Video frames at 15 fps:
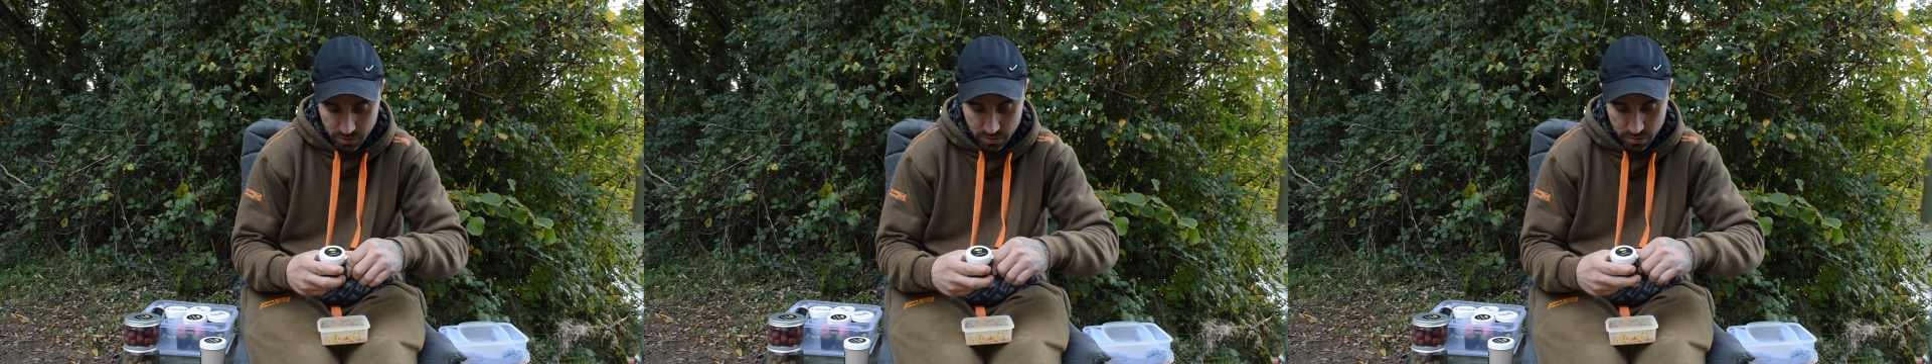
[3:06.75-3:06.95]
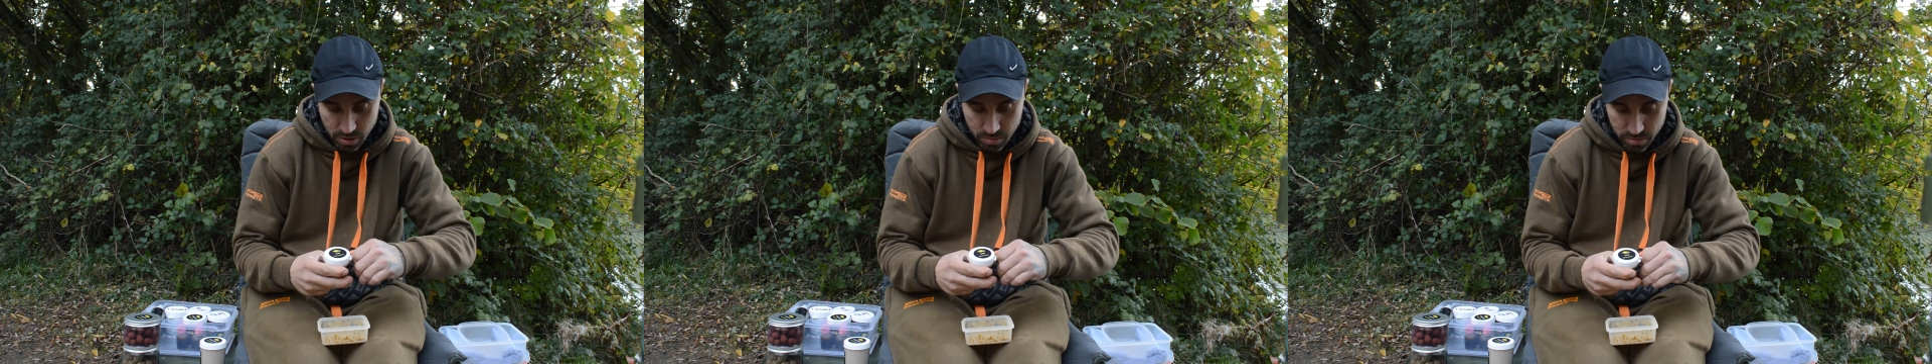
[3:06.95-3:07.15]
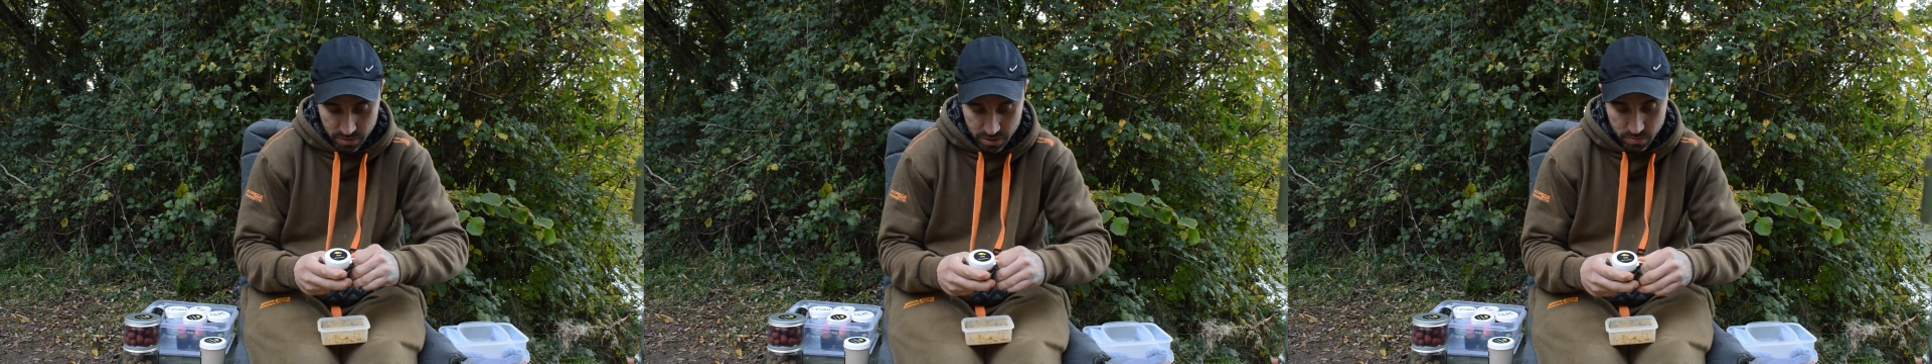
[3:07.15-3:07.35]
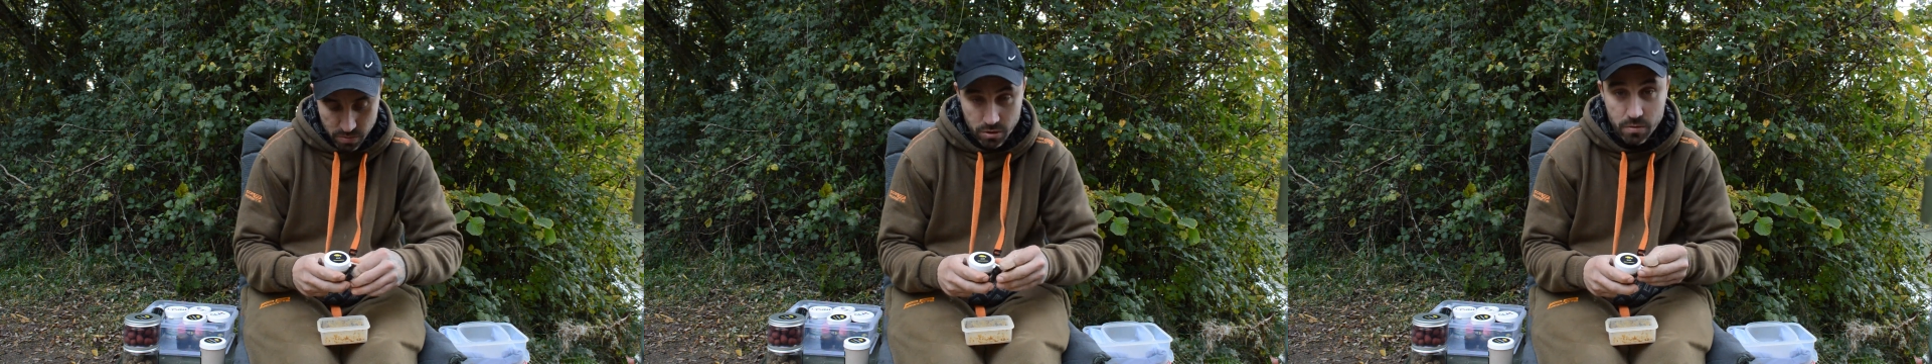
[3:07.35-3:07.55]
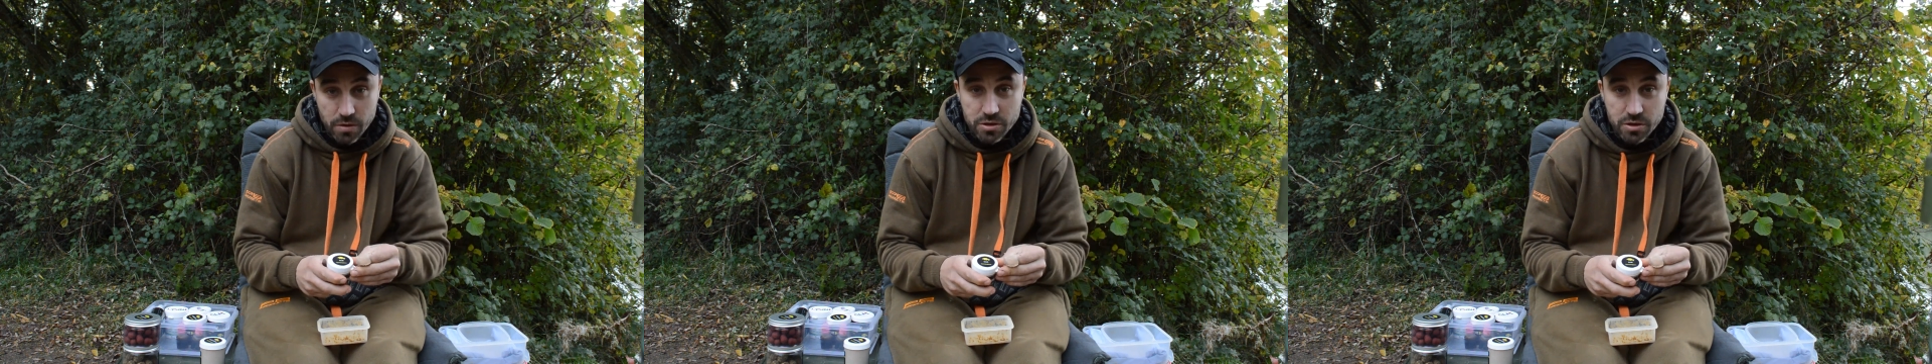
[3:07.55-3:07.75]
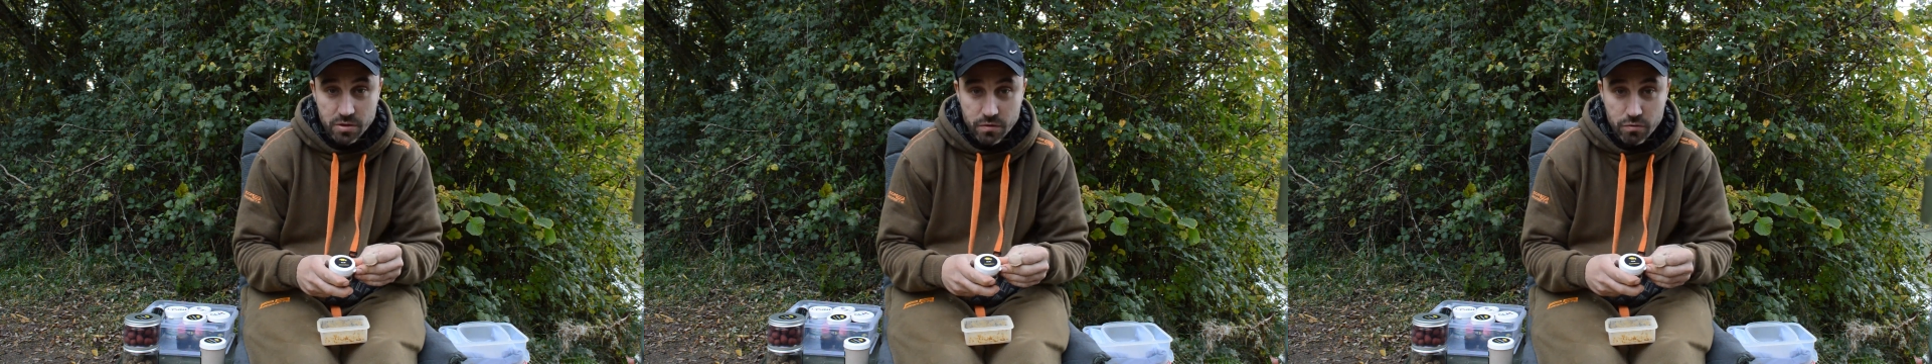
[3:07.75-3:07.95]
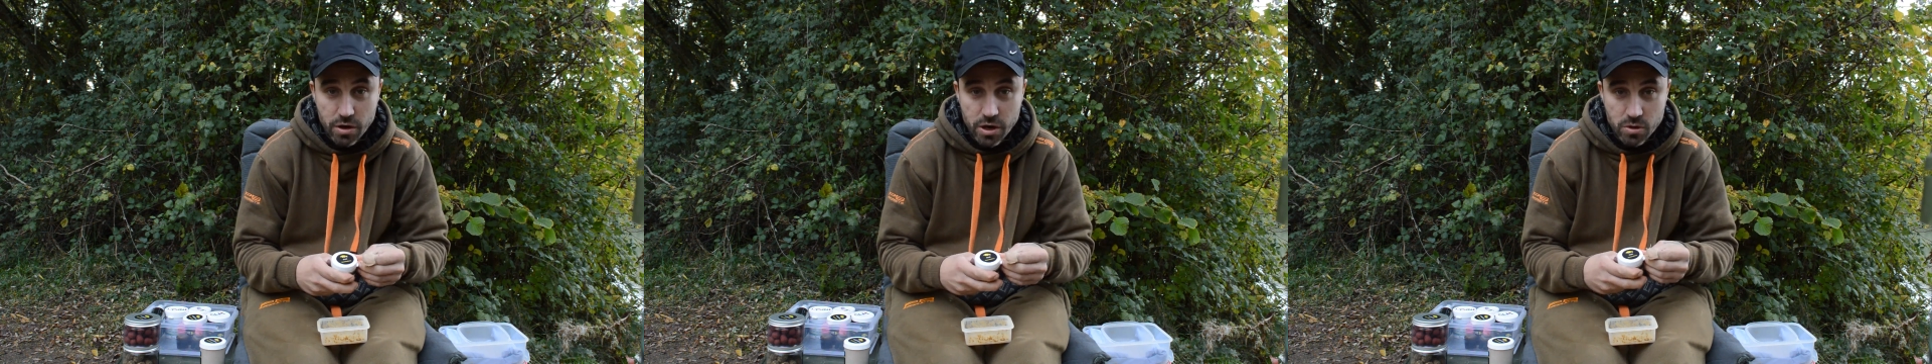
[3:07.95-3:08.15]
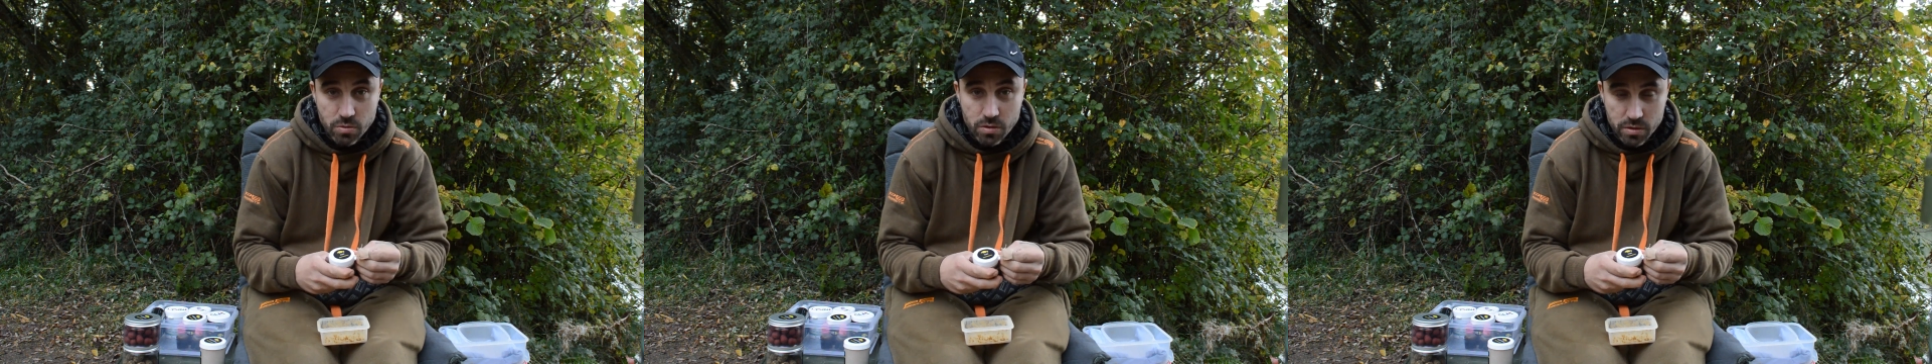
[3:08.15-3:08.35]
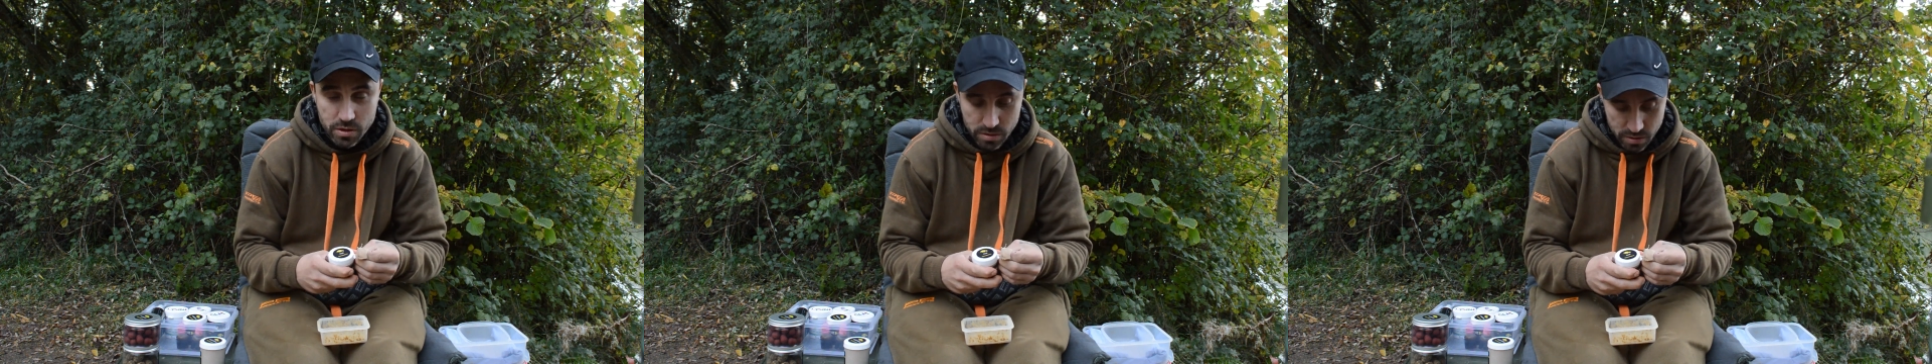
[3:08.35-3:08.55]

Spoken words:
Just open this one up. This is a fresh one.